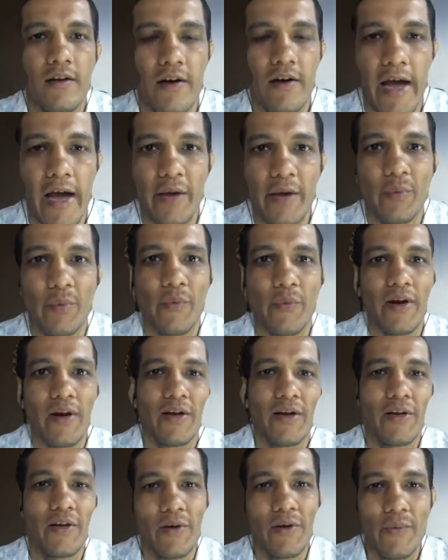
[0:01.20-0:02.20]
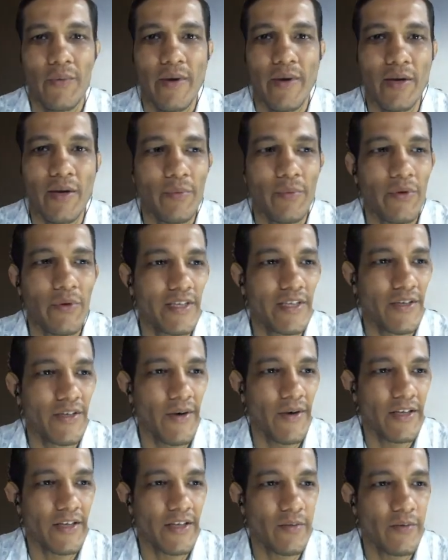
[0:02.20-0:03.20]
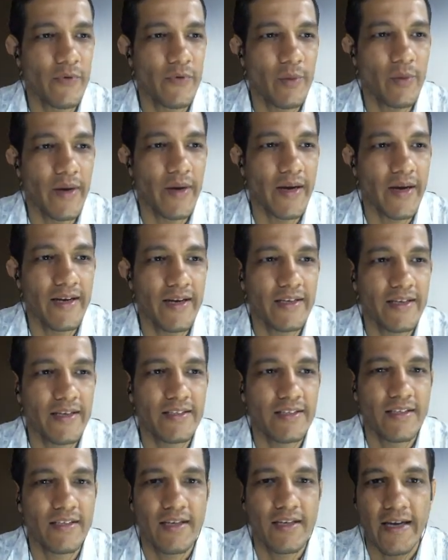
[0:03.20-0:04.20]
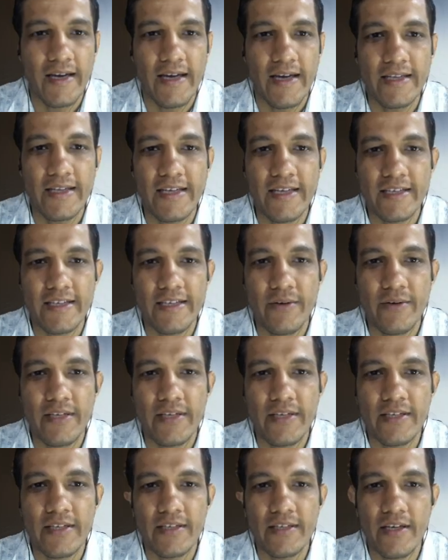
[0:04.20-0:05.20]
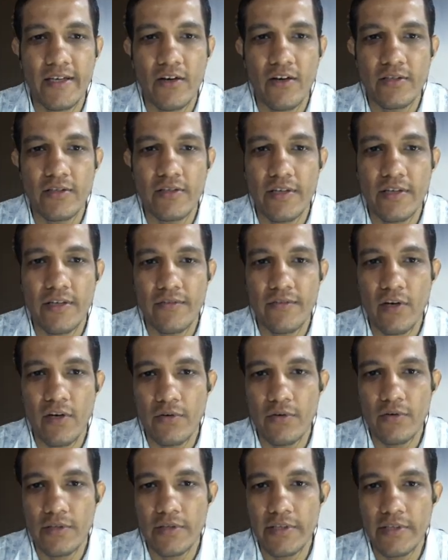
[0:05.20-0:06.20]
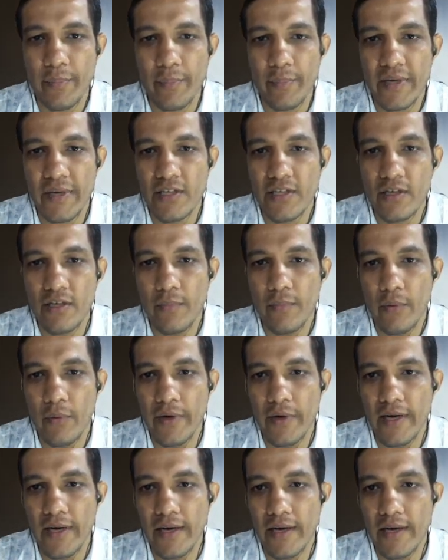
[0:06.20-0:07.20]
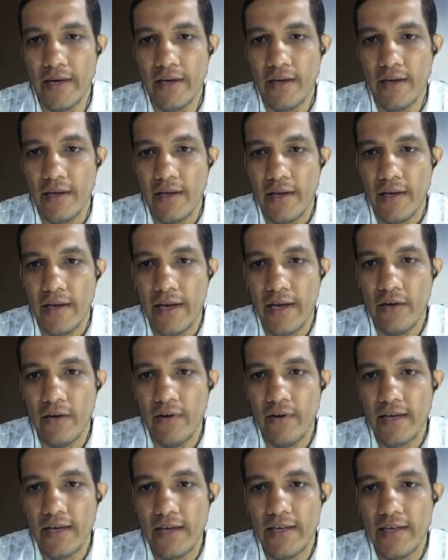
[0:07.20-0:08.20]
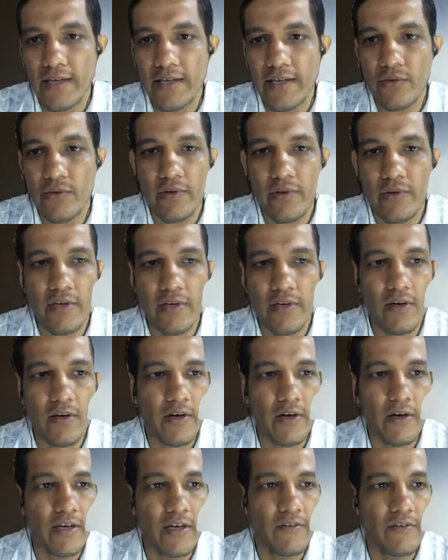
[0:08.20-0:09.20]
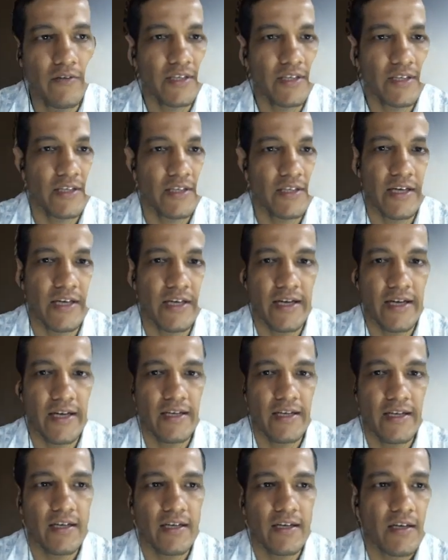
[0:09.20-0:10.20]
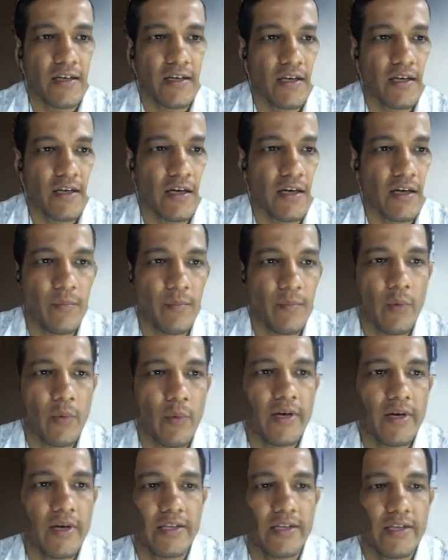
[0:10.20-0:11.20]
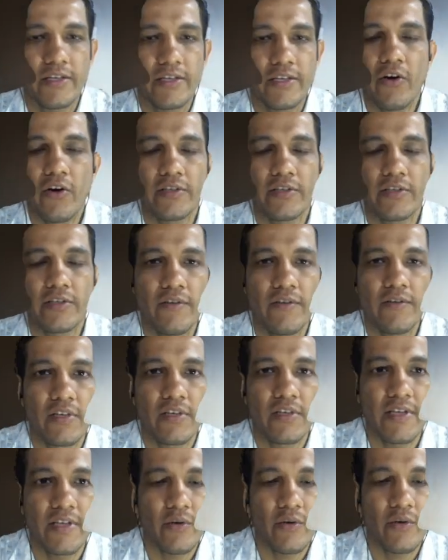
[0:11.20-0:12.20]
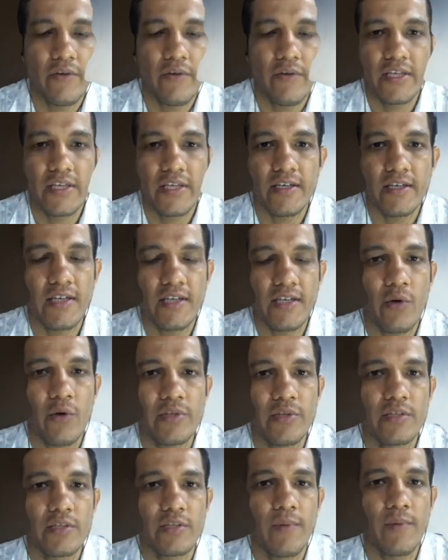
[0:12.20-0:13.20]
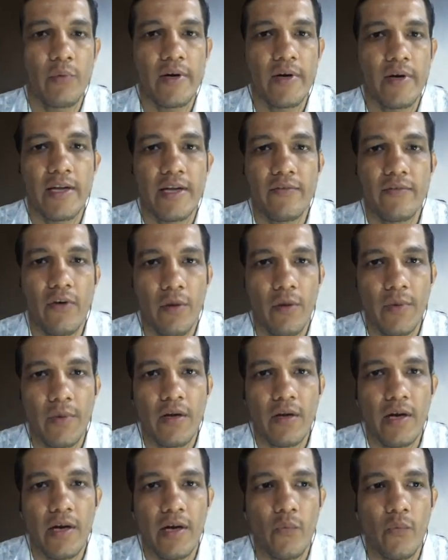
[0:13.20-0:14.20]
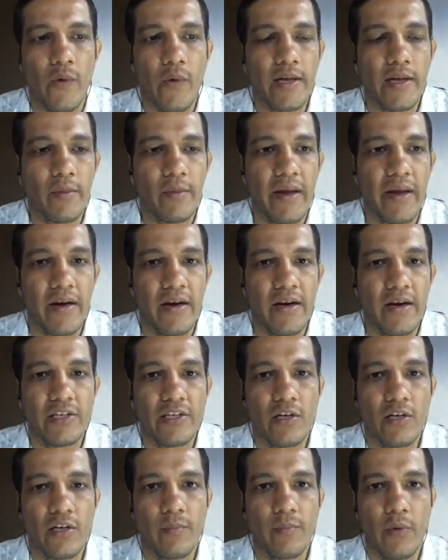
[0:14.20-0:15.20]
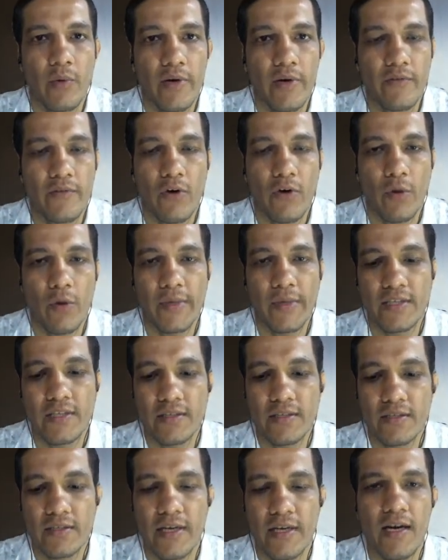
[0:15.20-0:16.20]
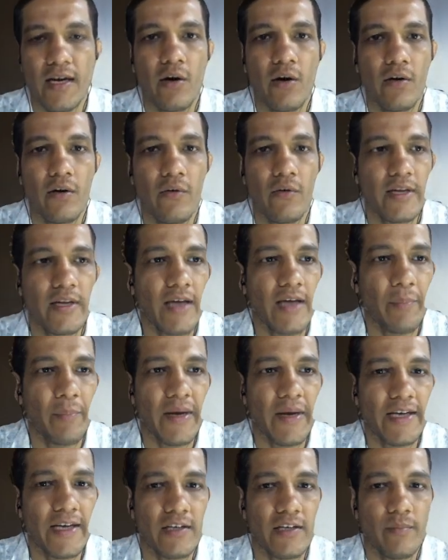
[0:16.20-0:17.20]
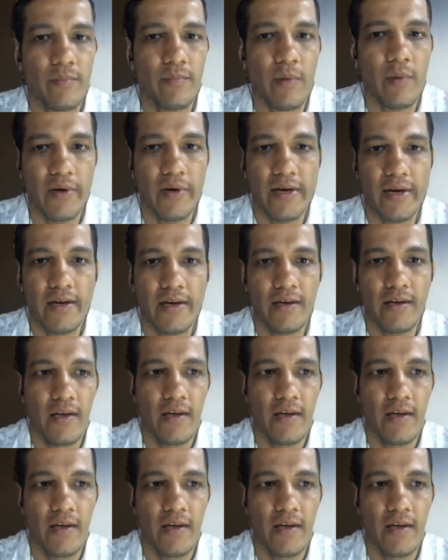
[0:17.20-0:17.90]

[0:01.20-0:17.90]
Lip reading: Hi everyone, welcome to this new lecture Fluid Mechanics. In this lecture, we'll discuss a concept of separation of boundary layer. In our last lecture, we already have discussed regarding the boundary layer theory concept. There we have discussed how this boundary layer formed and what is the main region of boundary layer formations and what is the application of boundary layer.